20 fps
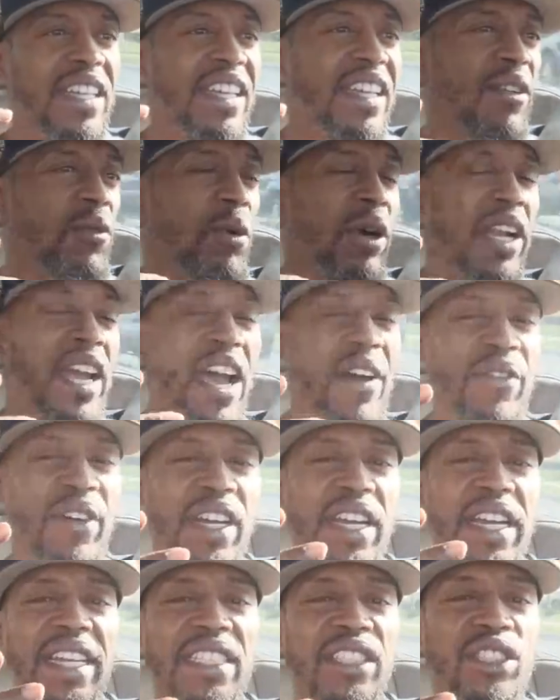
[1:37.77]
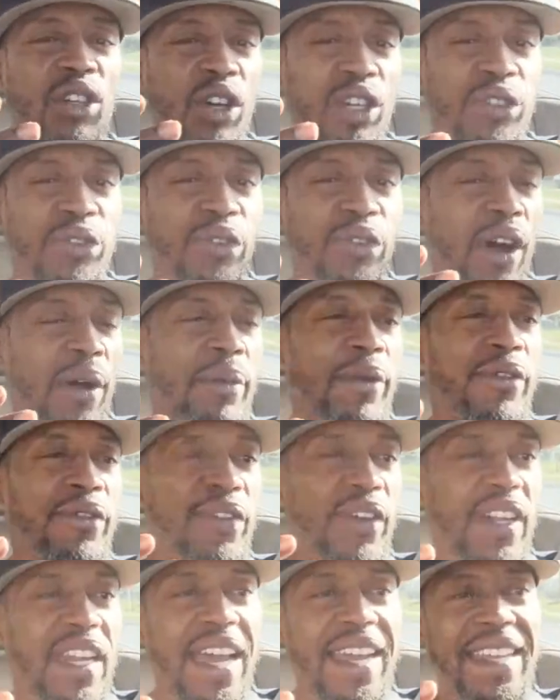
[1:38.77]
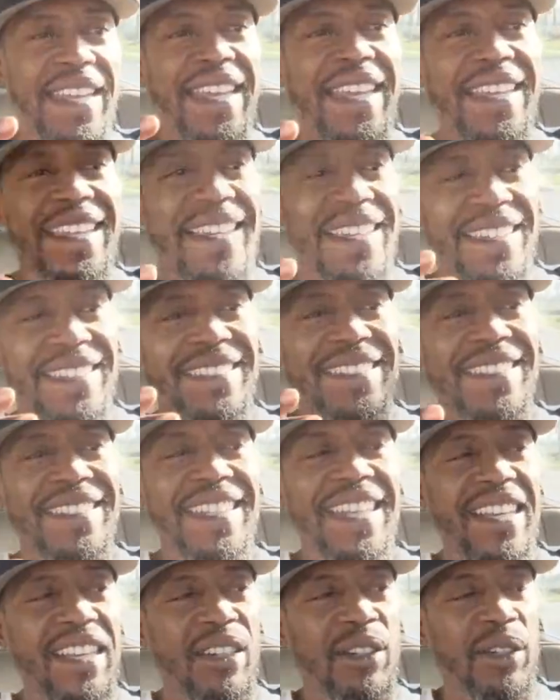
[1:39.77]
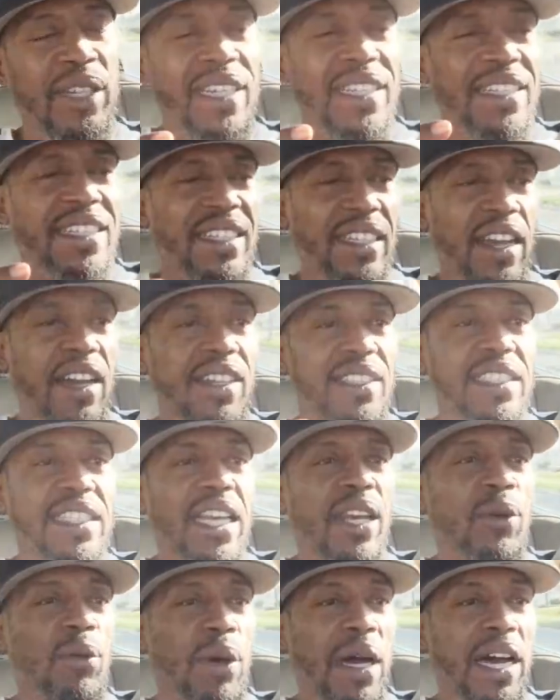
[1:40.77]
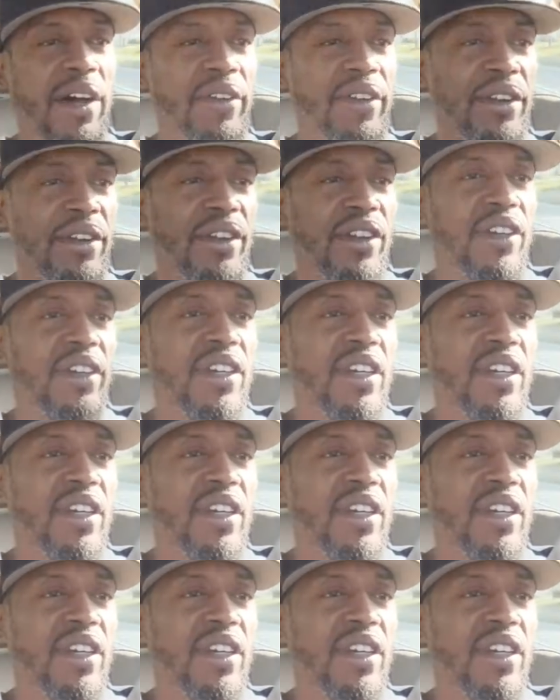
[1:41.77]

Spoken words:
whatever George Foreman feel like he can instill in Deontay Wilder.